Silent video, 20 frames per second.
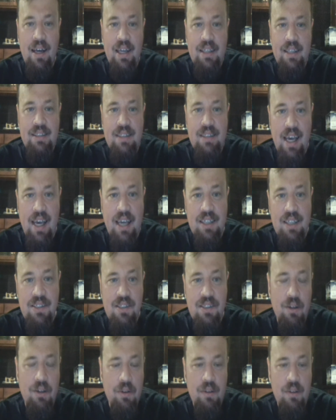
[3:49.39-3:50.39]
in text.
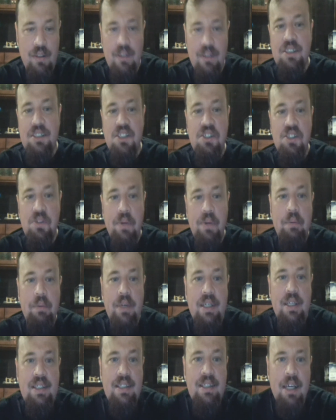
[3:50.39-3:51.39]
So let's just read
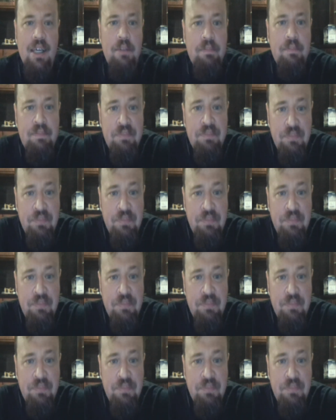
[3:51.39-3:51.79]
what he said.